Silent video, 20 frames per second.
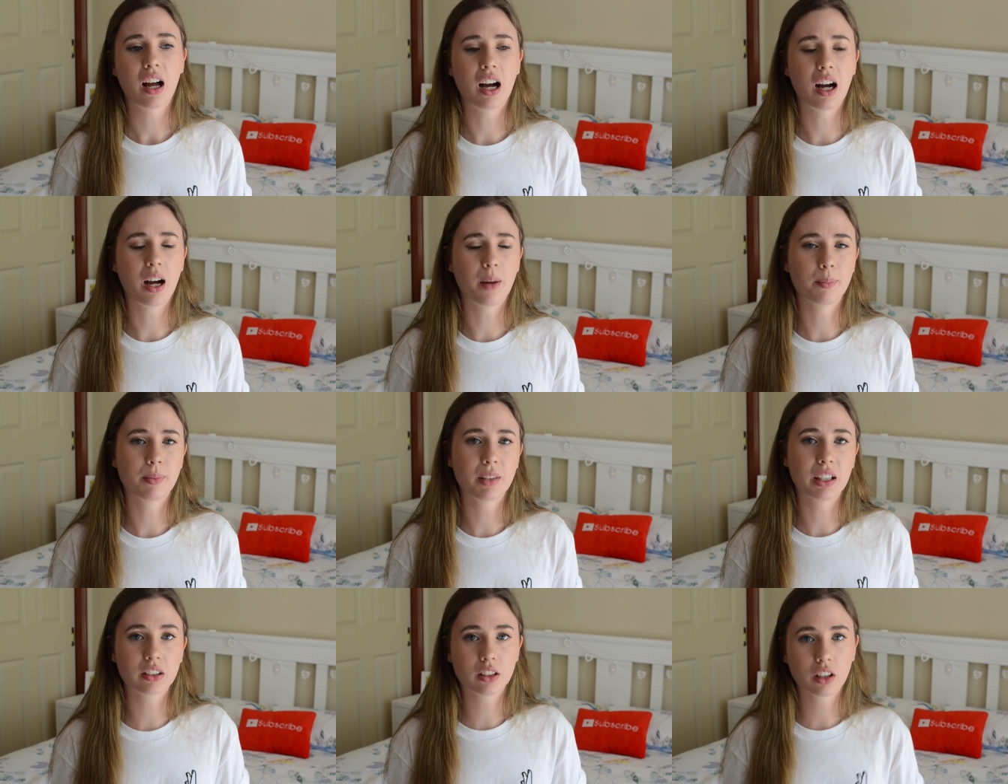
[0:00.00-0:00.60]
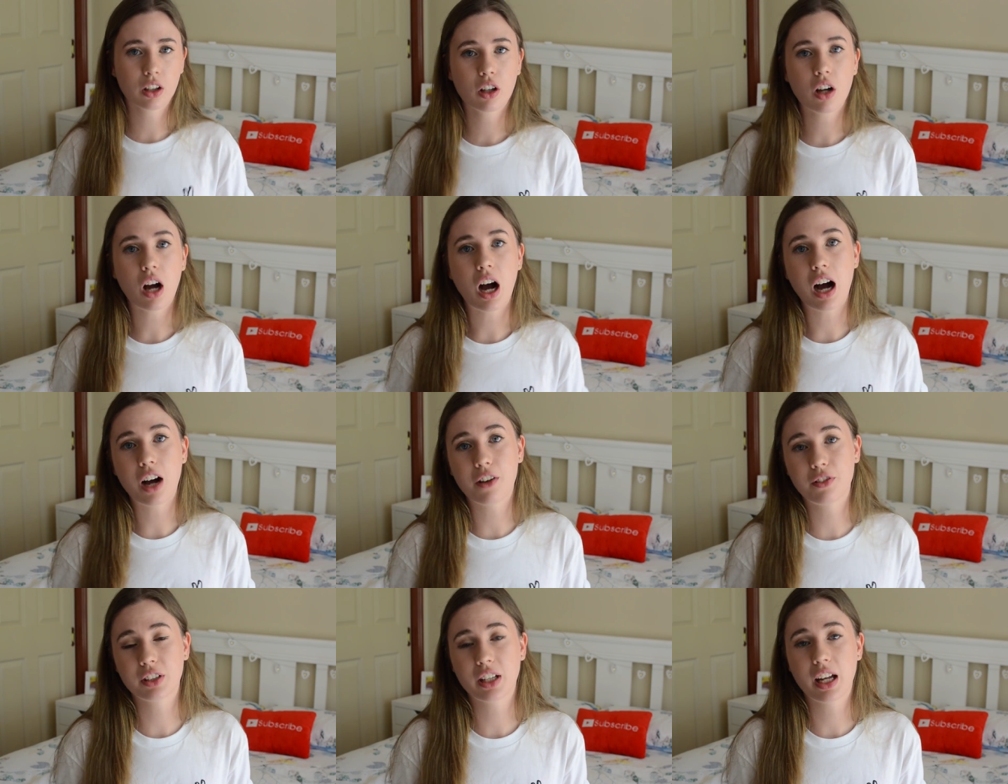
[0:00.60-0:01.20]
Um, there's a lot of
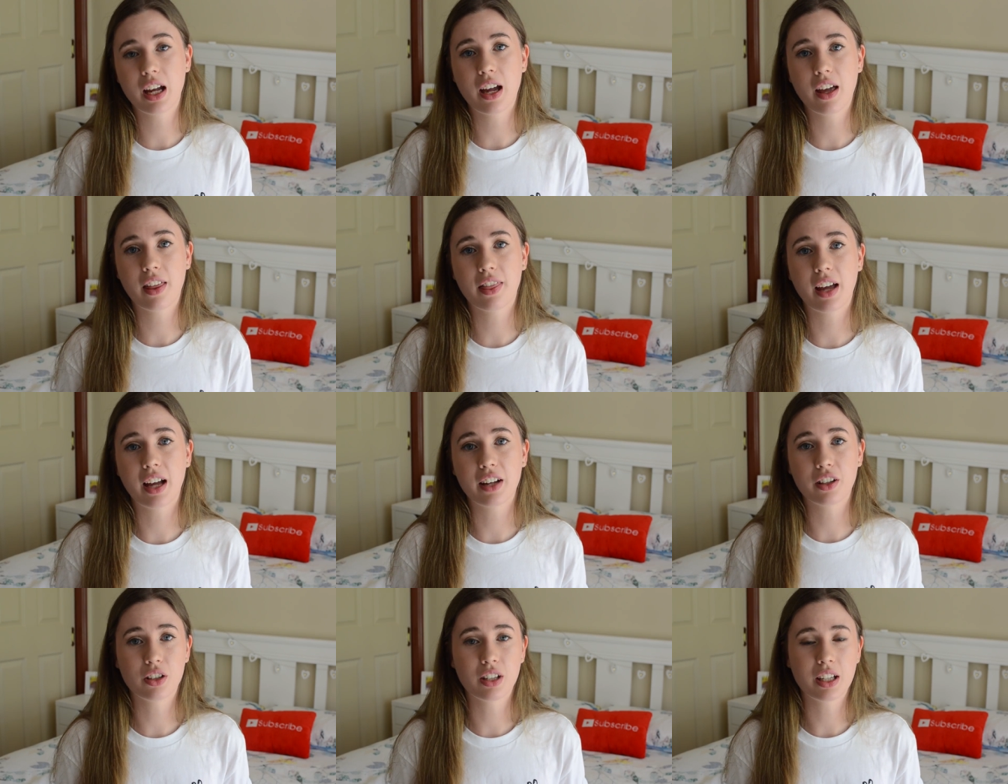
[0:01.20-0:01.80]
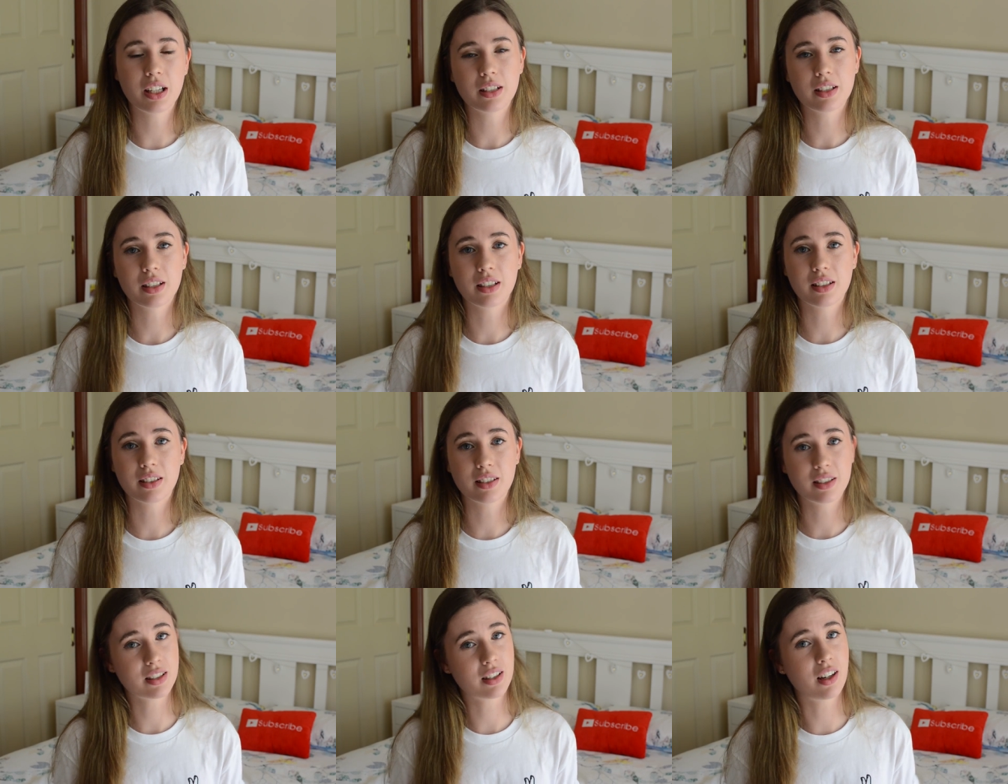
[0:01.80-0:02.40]
aftercare that you need to
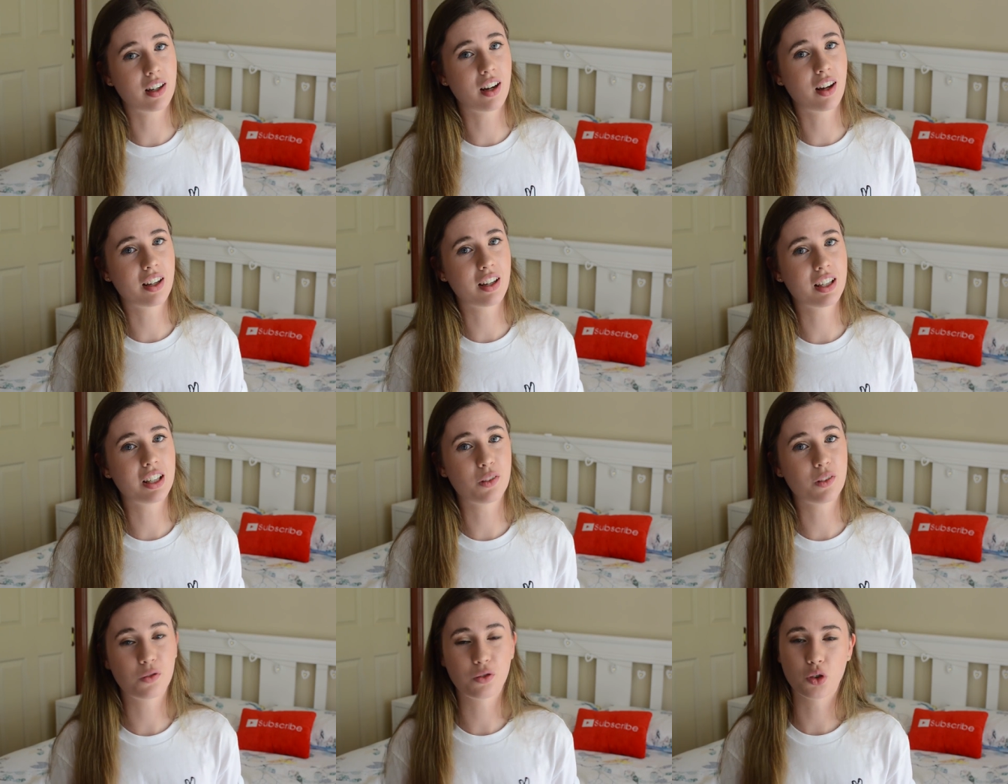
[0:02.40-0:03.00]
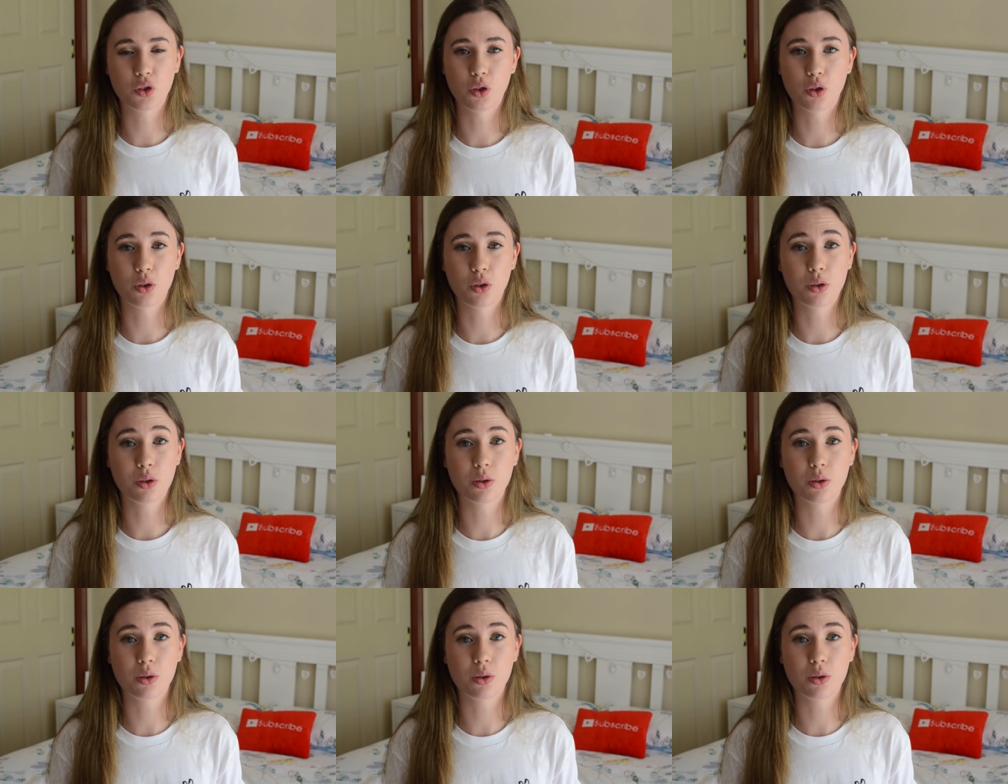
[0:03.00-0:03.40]
consider if you